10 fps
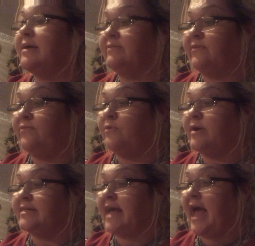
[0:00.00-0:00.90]
The
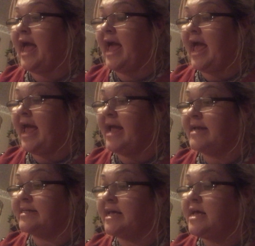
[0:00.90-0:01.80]
4 is a
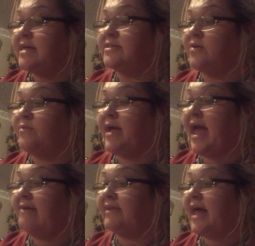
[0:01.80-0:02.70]
hate. So if we
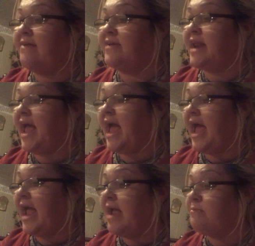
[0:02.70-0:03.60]
have love and
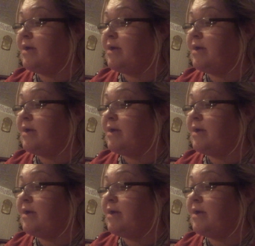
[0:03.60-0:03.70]
hate,